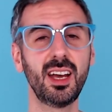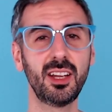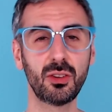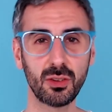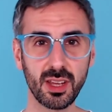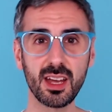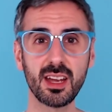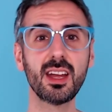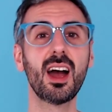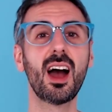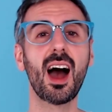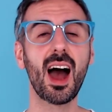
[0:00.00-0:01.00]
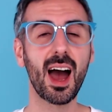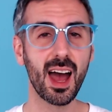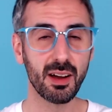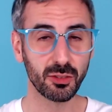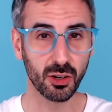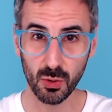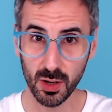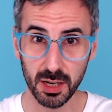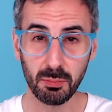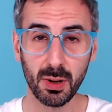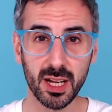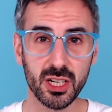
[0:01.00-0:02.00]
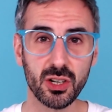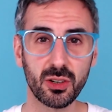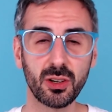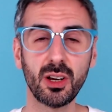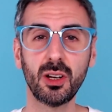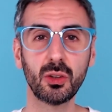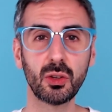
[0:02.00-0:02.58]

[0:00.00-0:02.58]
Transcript: and today I have the great pleasure